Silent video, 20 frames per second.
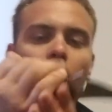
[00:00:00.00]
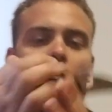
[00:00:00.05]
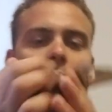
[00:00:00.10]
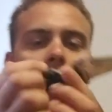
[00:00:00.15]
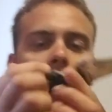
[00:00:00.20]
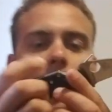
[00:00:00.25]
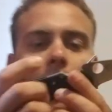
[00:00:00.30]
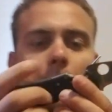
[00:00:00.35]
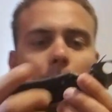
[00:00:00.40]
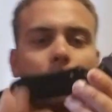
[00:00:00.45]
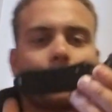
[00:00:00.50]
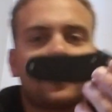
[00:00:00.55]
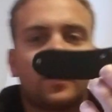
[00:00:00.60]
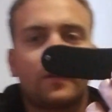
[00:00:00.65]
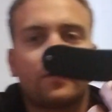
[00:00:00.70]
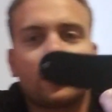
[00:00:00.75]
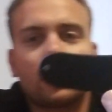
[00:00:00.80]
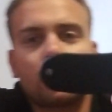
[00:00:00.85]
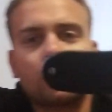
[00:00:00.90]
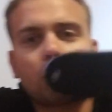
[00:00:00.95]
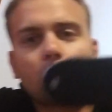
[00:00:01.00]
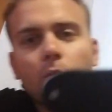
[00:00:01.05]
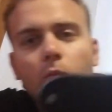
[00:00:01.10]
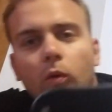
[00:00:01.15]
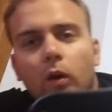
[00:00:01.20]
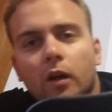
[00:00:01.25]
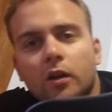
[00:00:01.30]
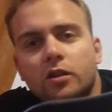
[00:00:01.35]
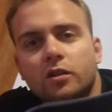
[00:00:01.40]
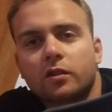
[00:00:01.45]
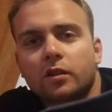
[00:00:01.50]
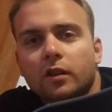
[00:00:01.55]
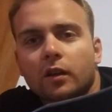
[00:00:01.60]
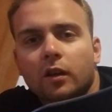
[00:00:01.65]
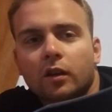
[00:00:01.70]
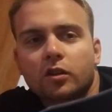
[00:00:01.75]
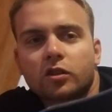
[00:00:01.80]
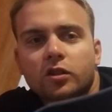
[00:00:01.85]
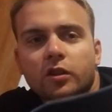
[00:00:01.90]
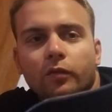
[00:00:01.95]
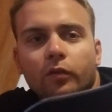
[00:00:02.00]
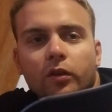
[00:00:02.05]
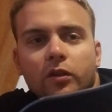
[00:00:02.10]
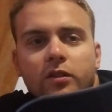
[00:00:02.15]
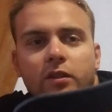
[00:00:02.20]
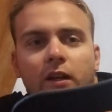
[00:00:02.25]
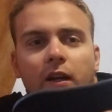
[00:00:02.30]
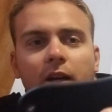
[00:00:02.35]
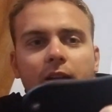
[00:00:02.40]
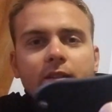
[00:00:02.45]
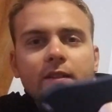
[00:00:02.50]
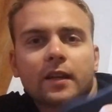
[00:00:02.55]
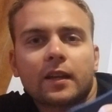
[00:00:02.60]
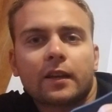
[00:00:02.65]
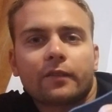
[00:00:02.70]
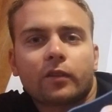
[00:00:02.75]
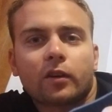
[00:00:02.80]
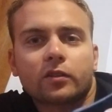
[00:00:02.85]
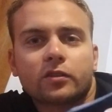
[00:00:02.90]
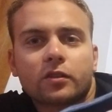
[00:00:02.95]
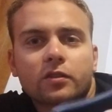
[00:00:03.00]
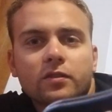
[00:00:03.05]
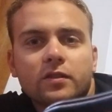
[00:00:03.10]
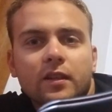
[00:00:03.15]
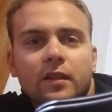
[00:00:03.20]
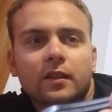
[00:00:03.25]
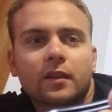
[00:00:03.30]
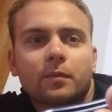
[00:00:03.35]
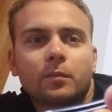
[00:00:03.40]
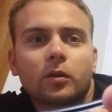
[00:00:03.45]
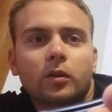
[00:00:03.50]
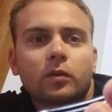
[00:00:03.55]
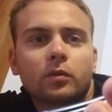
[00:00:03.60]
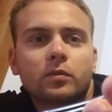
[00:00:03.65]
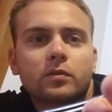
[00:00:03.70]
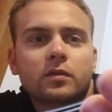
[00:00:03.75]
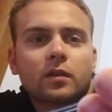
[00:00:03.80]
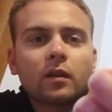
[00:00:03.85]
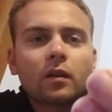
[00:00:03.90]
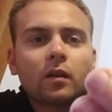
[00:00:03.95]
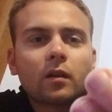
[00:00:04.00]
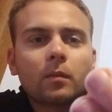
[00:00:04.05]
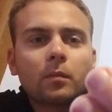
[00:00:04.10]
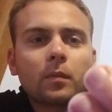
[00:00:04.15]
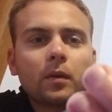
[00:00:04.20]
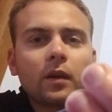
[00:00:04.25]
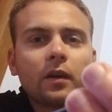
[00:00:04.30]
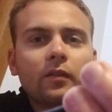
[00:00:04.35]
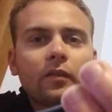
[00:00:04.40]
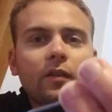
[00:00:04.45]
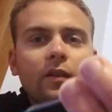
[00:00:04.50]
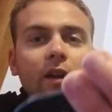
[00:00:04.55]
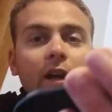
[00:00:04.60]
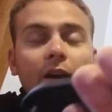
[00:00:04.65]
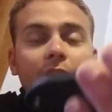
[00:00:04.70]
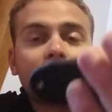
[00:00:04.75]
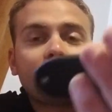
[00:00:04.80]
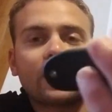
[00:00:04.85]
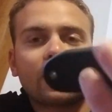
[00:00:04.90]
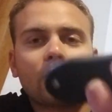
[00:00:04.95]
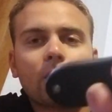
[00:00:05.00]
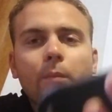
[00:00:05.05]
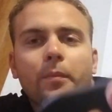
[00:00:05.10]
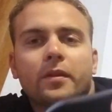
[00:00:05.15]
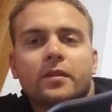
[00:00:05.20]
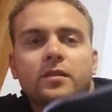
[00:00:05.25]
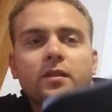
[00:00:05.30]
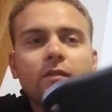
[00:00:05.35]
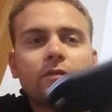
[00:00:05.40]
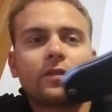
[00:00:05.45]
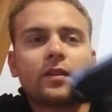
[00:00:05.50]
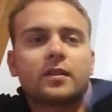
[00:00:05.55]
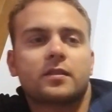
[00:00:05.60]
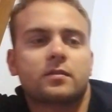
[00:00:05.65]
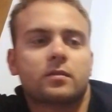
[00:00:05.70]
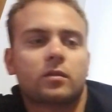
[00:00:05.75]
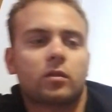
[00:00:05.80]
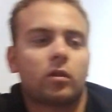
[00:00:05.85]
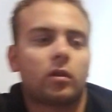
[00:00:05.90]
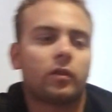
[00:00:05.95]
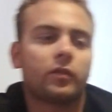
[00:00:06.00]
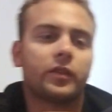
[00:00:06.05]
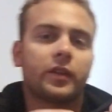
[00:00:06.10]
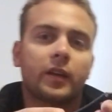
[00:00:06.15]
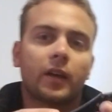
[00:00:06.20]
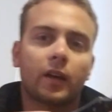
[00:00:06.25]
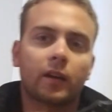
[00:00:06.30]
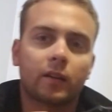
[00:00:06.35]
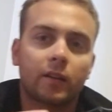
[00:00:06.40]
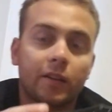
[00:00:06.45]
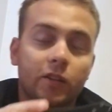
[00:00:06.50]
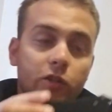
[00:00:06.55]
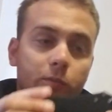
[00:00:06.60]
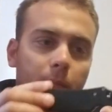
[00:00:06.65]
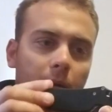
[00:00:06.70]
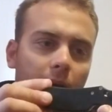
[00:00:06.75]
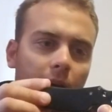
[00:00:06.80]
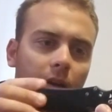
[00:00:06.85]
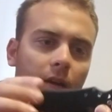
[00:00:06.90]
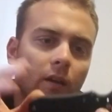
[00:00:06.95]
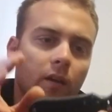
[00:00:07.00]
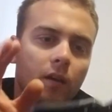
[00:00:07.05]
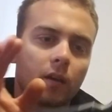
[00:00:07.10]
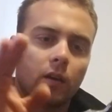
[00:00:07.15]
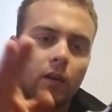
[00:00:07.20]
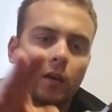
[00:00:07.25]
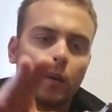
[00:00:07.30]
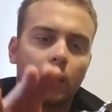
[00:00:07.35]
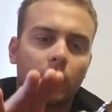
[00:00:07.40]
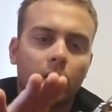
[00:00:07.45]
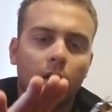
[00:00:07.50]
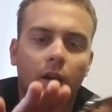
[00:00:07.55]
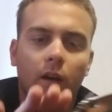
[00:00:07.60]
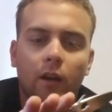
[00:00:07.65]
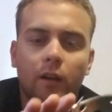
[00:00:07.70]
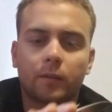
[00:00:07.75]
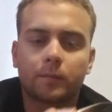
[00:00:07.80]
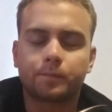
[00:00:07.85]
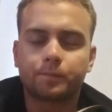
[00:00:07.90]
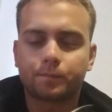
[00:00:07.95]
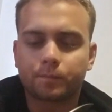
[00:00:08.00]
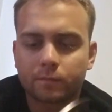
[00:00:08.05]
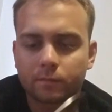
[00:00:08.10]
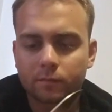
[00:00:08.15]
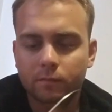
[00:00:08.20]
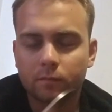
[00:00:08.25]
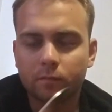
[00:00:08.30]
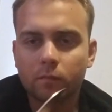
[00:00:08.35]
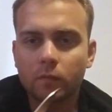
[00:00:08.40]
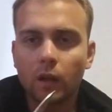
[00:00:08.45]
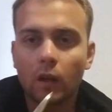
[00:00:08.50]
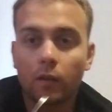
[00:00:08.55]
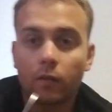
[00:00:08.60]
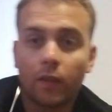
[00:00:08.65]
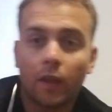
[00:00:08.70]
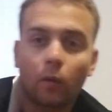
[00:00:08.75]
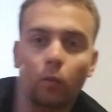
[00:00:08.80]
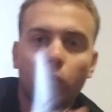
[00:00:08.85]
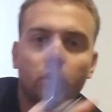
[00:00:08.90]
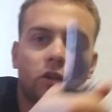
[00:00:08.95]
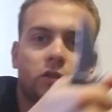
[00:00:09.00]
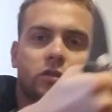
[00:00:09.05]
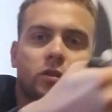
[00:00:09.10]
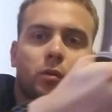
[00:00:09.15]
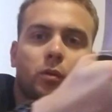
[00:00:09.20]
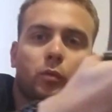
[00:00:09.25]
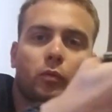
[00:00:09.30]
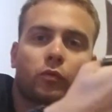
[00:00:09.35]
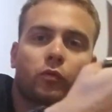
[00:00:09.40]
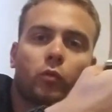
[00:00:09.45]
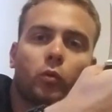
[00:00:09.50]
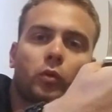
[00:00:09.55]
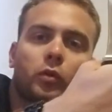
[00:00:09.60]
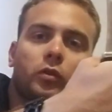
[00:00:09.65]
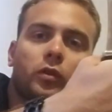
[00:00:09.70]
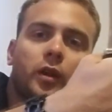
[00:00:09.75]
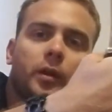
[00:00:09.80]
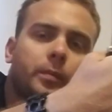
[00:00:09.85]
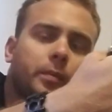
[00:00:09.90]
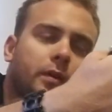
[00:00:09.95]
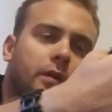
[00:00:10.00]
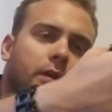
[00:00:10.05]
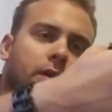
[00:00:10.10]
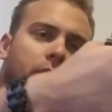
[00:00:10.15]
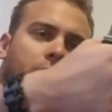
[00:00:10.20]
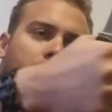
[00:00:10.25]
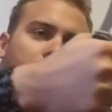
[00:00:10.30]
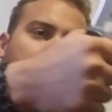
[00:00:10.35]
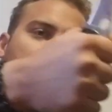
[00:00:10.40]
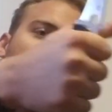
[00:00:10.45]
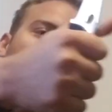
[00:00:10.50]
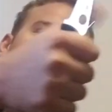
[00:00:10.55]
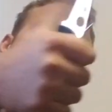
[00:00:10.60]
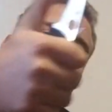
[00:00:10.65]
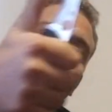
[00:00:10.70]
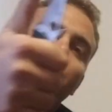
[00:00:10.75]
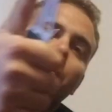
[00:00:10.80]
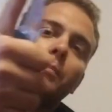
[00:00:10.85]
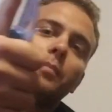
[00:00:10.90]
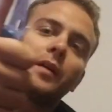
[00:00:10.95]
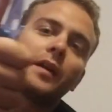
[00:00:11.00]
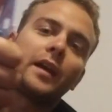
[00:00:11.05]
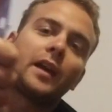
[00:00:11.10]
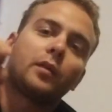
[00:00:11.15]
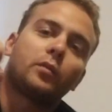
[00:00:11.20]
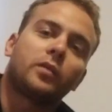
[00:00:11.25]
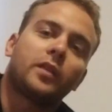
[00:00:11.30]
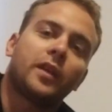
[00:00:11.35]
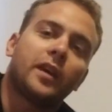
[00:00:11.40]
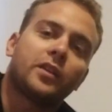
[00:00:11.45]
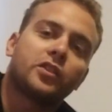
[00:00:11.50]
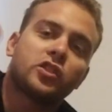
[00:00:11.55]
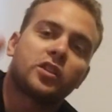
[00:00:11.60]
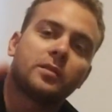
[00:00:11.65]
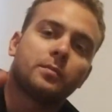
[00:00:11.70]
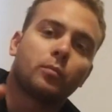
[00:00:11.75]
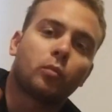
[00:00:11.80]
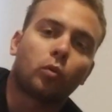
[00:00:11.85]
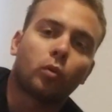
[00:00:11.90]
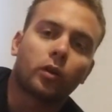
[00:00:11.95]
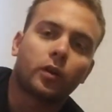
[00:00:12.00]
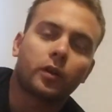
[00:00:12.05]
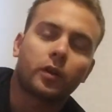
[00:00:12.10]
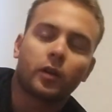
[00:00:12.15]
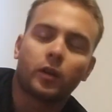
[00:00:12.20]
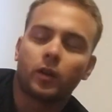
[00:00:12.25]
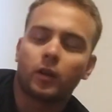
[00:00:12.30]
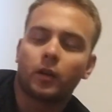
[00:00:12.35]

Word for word: Um, if you watch the uh, Shivworks content, I've also seen them use um, a knife very reminiscent of this called the uh, clinch pick. Um, they will use it in a forward grip, um, but again with the edge inboard.